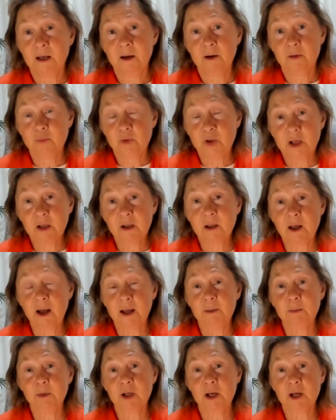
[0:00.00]
Real
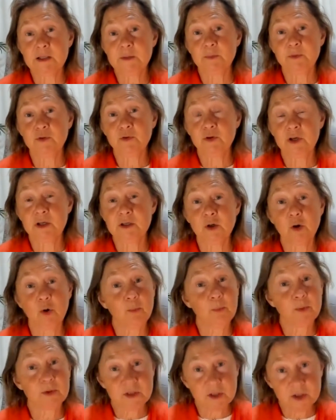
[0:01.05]
animal husbandry is a
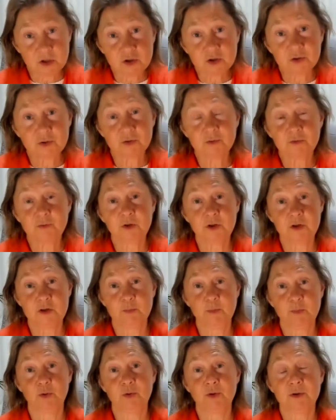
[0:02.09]
competition for these
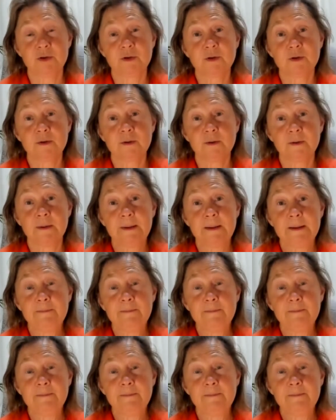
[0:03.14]
products. Mm.